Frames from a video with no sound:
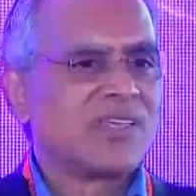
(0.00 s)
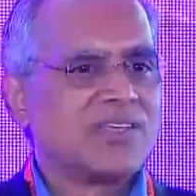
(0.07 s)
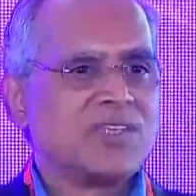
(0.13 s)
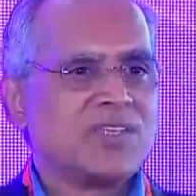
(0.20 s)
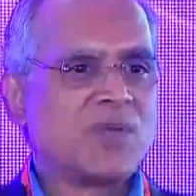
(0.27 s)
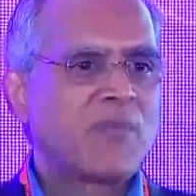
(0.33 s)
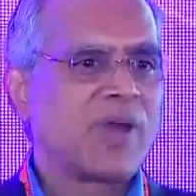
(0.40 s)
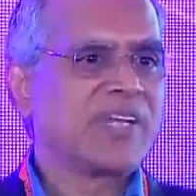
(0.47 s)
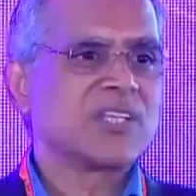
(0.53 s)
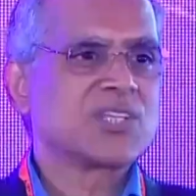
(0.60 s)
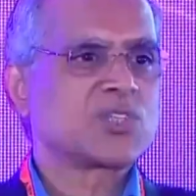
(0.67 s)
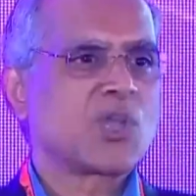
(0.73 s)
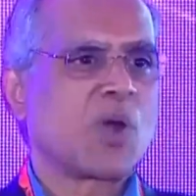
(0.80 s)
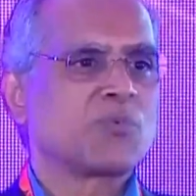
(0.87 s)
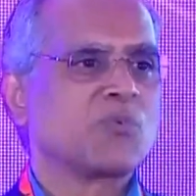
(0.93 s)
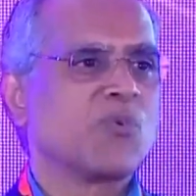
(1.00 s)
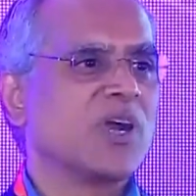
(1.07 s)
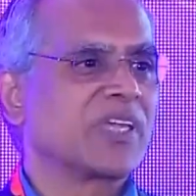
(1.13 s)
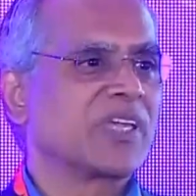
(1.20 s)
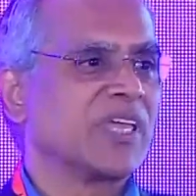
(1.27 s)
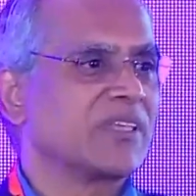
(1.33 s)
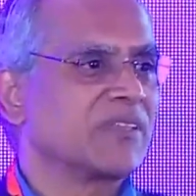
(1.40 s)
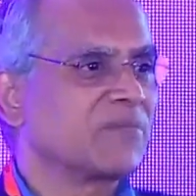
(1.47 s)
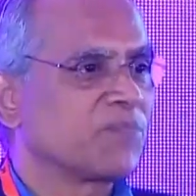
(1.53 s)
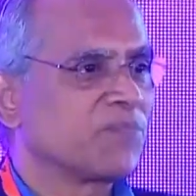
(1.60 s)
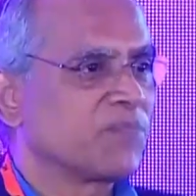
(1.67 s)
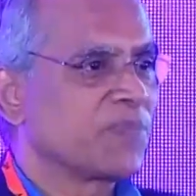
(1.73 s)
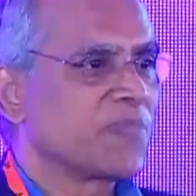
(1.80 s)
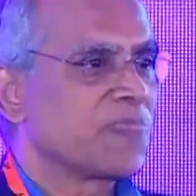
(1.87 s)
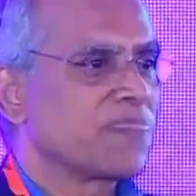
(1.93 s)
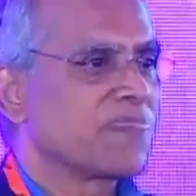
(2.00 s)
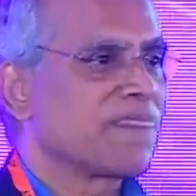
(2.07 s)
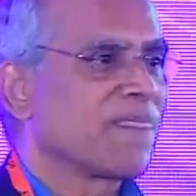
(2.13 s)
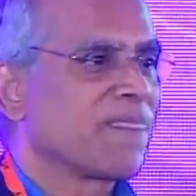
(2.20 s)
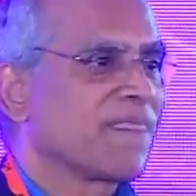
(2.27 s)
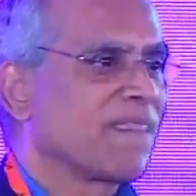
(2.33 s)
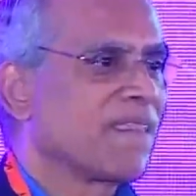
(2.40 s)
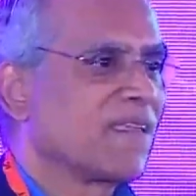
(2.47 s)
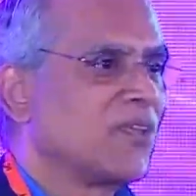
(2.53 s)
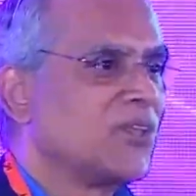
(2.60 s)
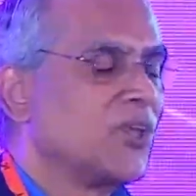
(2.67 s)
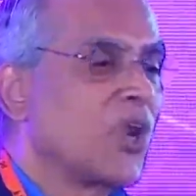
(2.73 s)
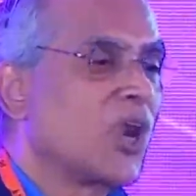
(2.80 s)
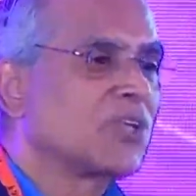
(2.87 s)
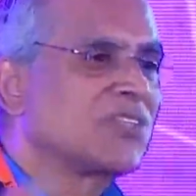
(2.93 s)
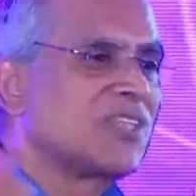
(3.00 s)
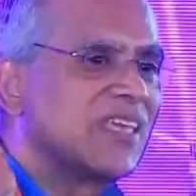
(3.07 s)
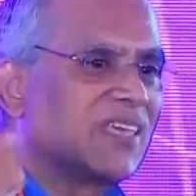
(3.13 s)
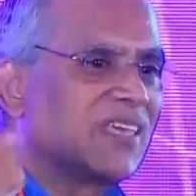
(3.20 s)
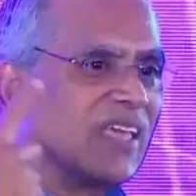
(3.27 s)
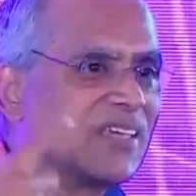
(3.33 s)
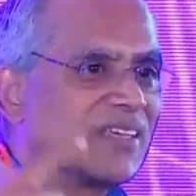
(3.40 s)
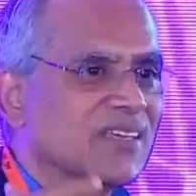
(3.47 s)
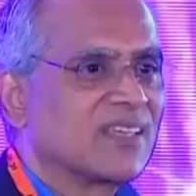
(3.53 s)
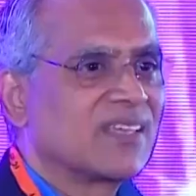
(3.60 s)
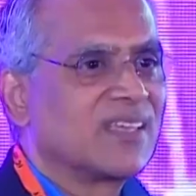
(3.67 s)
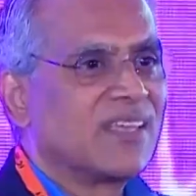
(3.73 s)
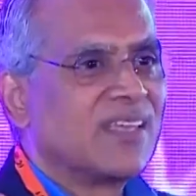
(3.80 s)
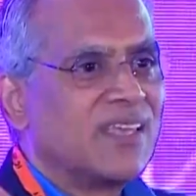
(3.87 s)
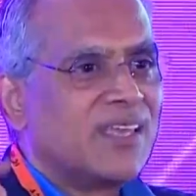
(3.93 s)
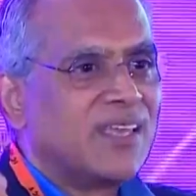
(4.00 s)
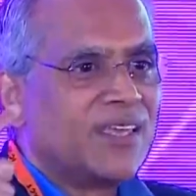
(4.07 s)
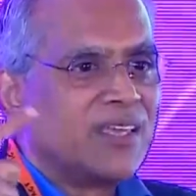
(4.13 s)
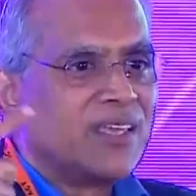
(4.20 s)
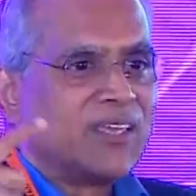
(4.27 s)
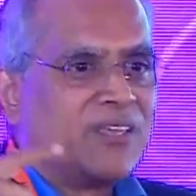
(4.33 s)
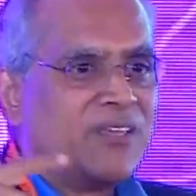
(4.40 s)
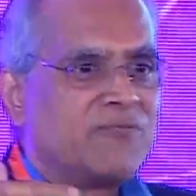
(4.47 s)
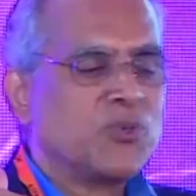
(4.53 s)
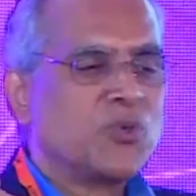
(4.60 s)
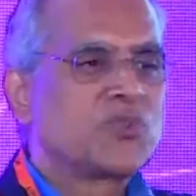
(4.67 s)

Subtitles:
your mind has stopped working. You're not thinking. If you